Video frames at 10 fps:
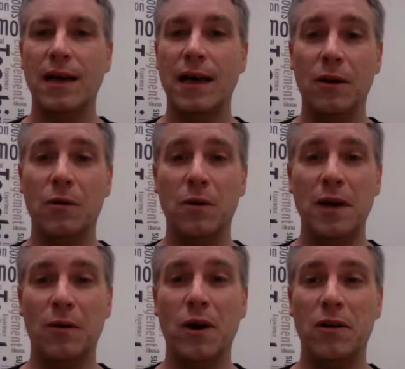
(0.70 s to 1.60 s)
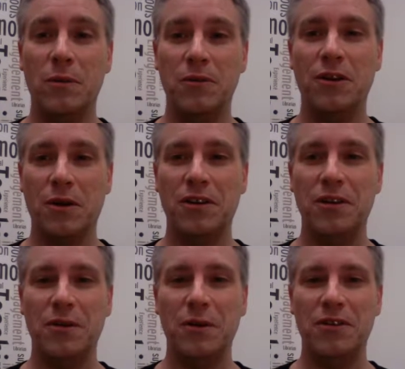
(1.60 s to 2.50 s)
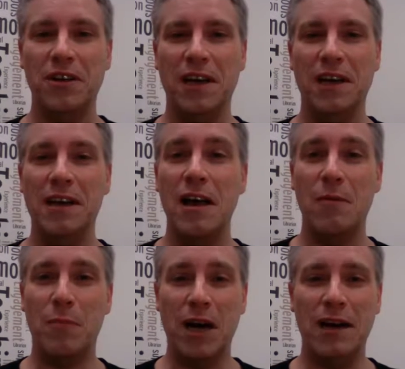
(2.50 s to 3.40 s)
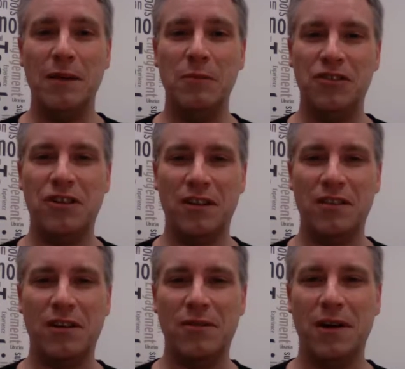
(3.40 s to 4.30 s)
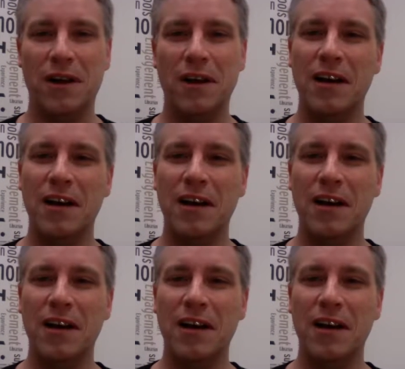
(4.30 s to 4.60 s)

Hello, and welcome to York University. My name is John Suffren.